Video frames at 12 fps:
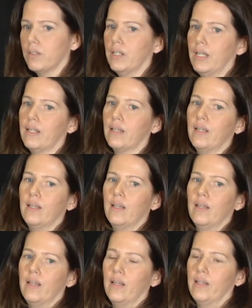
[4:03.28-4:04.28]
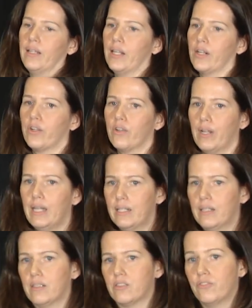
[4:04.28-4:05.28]
learning that are
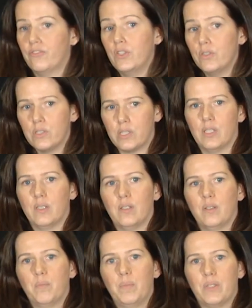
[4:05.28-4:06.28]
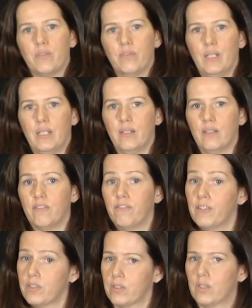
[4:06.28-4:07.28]
creating this fusion between the
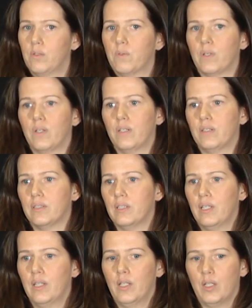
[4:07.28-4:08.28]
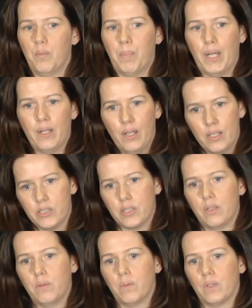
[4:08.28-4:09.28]
physical world, the
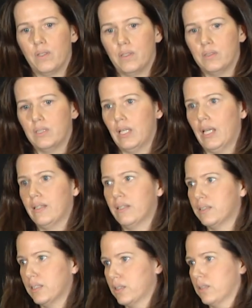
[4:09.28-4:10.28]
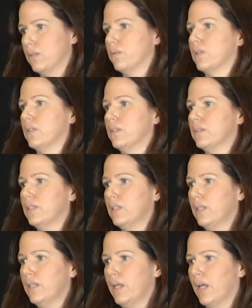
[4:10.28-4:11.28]
biological world, and the digital world,
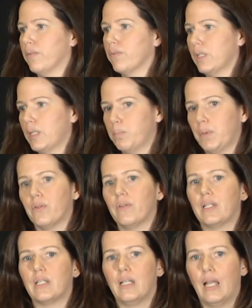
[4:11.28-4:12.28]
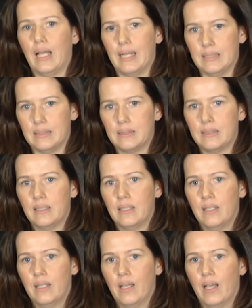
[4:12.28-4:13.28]
and really blurring the lines.
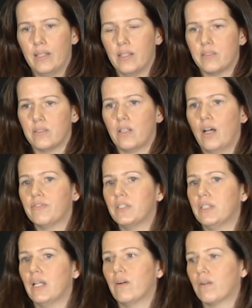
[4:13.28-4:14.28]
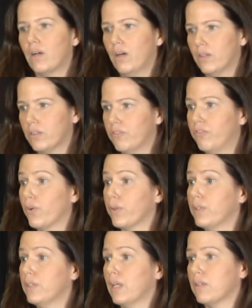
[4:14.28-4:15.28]
And this is often now called the
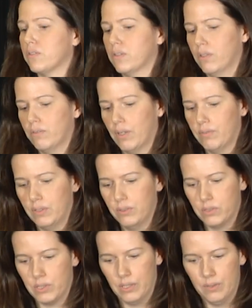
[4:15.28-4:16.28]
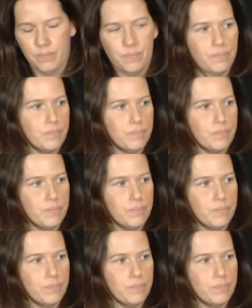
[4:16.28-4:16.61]
fourth industrial revolution.